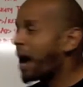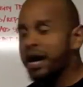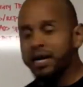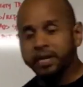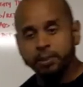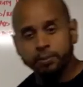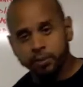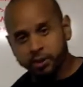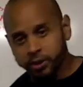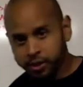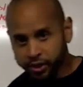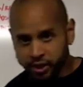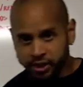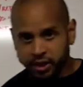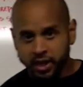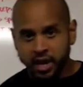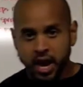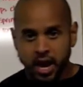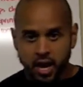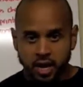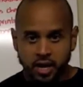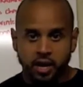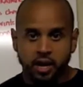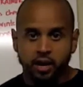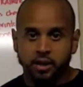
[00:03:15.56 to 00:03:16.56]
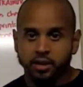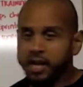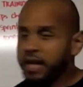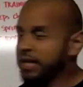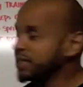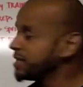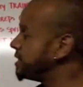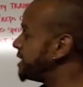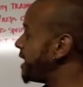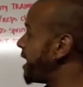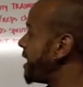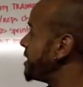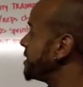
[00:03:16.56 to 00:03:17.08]
bodybuilding day in there.
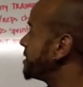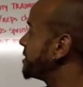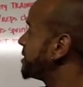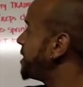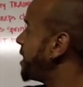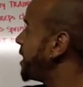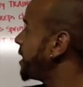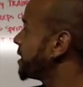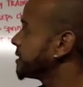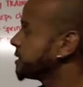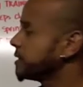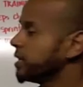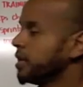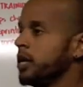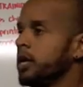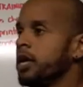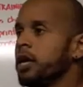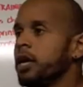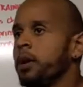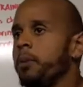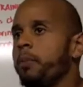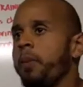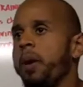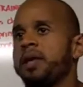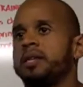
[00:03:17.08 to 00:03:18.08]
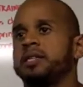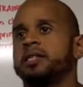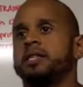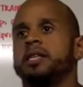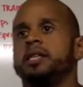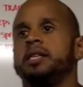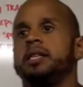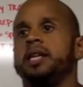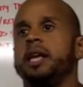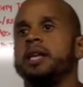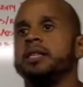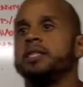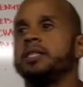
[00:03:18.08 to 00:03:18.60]
That's day 6.
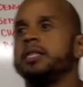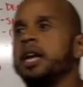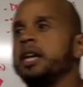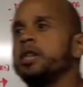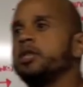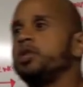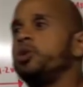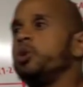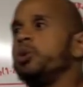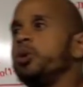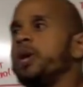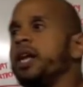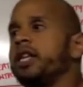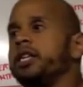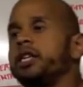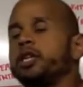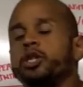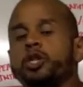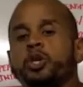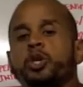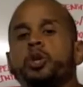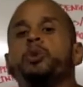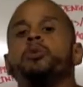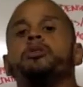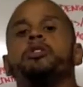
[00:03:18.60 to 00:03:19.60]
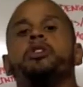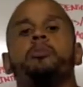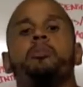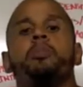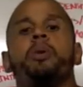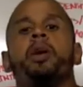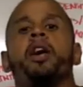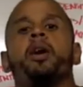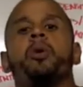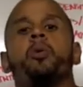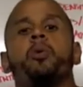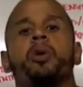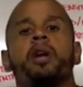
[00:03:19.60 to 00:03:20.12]
Basically, day 6, you get to choose and
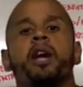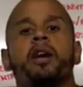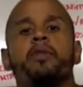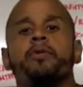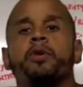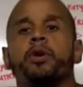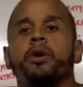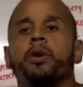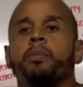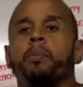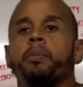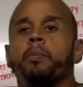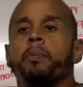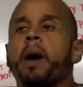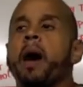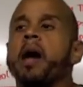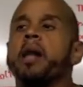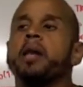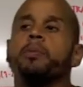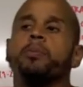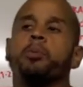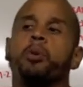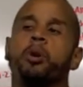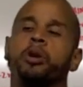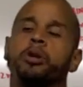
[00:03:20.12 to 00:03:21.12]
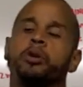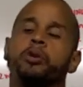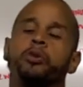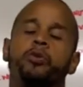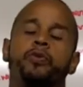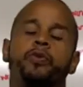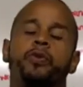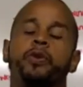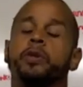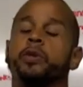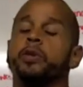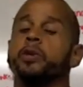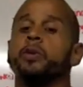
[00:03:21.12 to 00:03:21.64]
pick whatever body part you
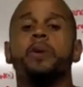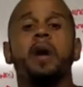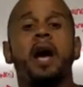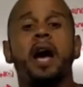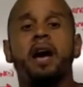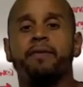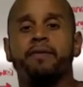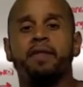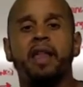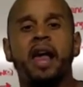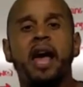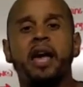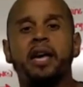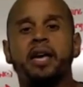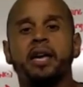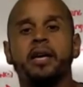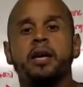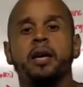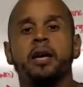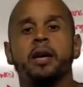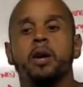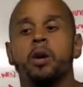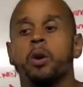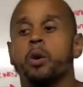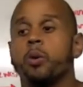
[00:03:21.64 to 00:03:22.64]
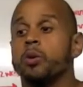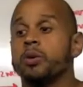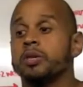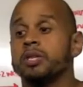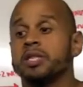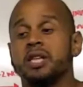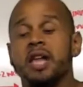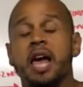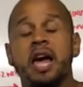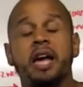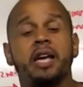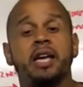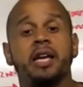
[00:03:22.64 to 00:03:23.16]
feel you have lagging or
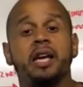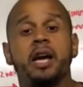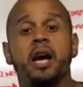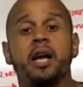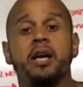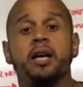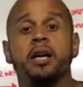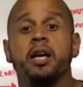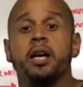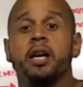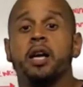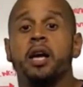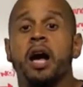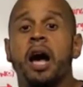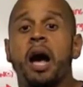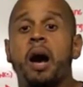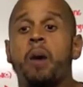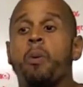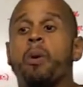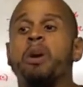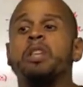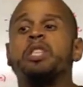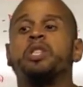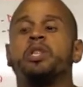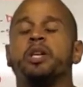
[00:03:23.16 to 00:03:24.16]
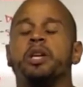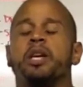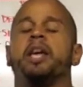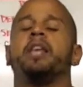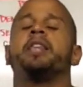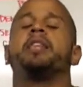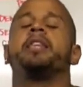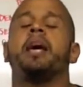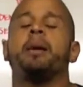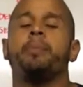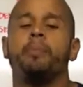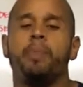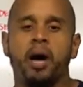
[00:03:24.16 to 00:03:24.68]
slacking on. I want you to
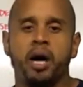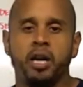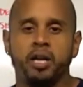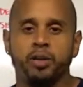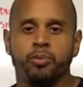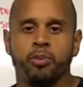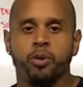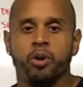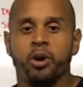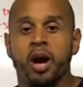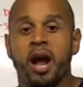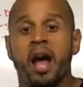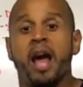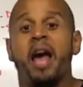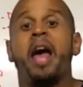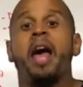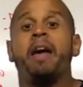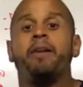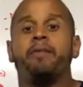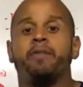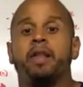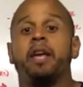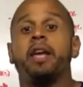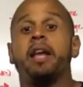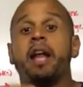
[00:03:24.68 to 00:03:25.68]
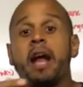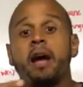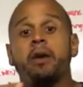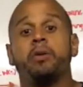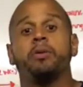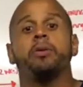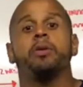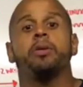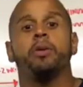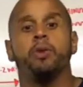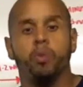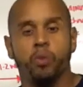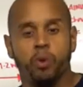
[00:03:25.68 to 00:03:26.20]
hit that body part. I have laid
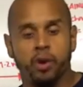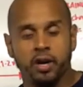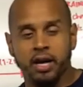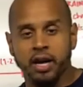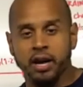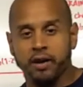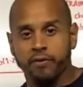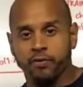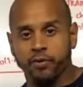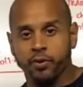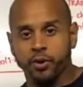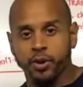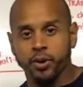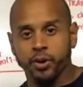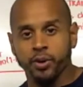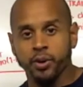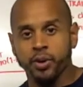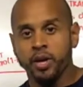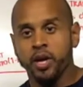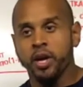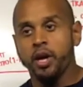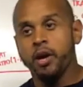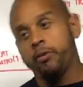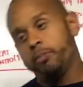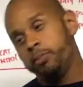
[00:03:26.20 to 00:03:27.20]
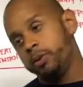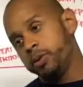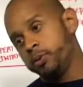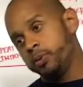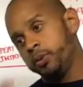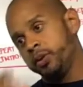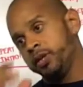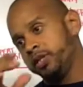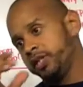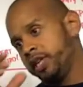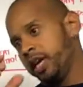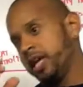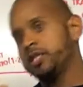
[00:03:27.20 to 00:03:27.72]
out the workout for you
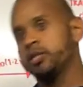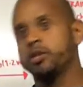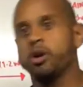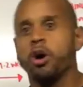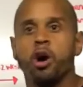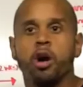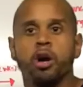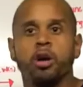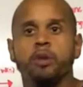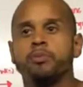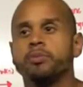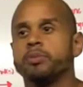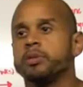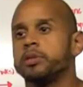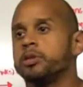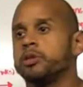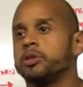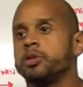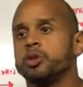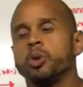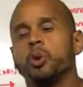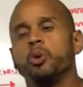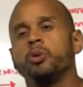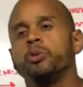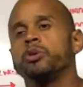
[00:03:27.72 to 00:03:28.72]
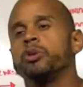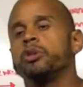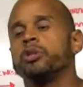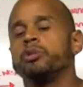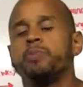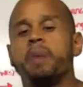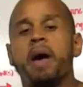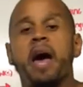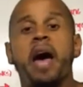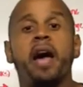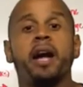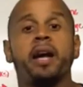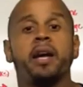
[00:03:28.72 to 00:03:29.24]
between chest, arms, shoulders,
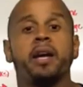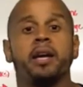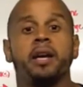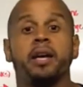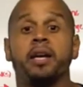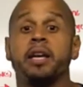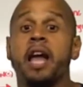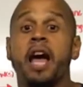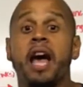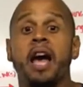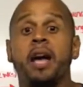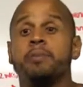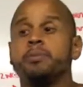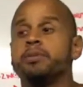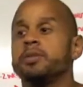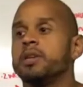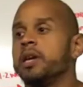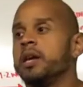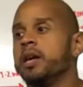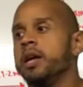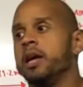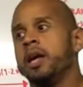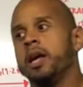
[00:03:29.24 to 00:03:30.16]
back, and abs.